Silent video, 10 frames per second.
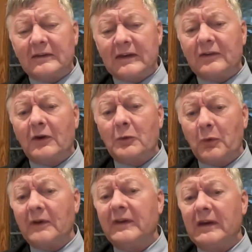there's only
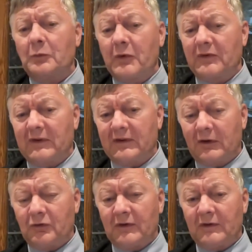one thing that works in these
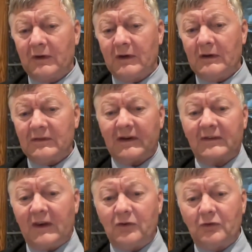countries:
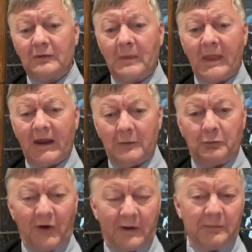taxation and
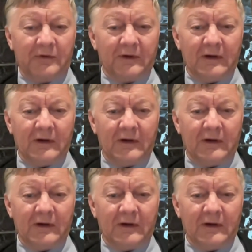bribes.